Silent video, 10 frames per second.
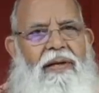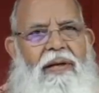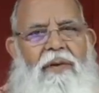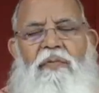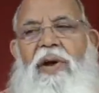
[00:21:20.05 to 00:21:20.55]

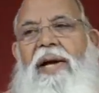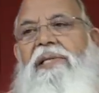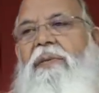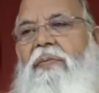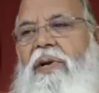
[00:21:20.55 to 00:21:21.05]
If we
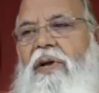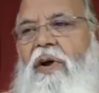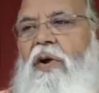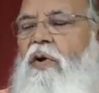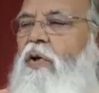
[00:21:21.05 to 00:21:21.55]
ask somebody,
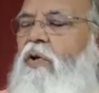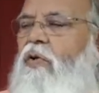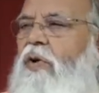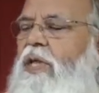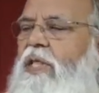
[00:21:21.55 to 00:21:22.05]
Do you
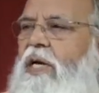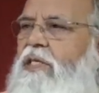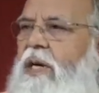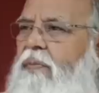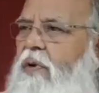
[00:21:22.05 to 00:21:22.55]
know Gita
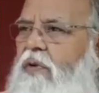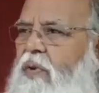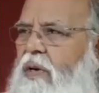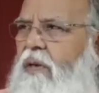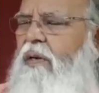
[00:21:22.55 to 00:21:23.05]
chapter 12?